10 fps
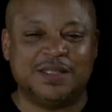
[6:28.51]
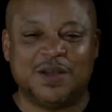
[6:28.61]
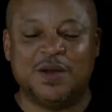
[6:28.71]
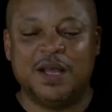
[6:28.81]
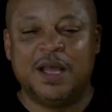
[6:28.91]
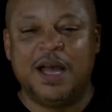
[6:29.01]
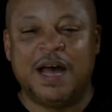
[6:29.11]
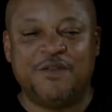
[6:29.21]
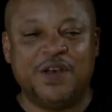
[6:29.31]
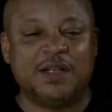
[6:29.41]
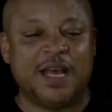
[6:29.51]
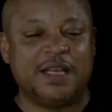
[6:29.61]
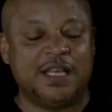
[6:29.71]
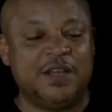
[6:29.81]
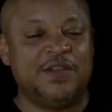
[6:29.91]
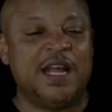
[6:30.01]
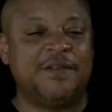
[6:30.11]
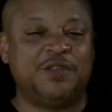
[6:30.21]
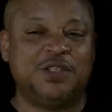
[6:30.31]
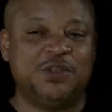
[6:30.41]
So I felt like even
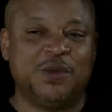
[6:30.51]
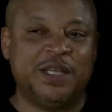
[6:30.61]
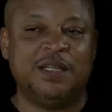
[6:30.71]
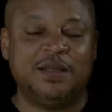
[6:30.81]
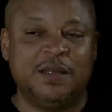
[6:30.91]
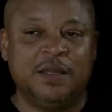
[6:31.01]
after doing it,